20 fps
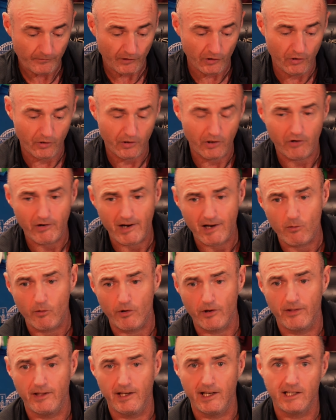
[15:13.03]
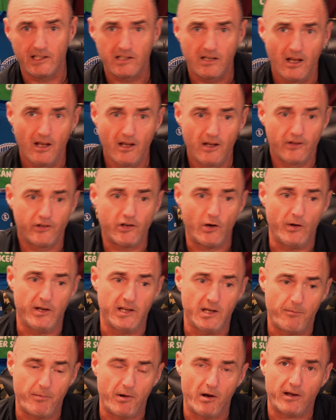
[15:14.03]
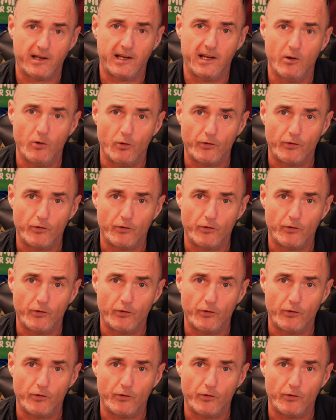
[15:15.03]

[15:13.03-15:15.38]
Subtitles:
you can crack one of these, throw it in your pocket,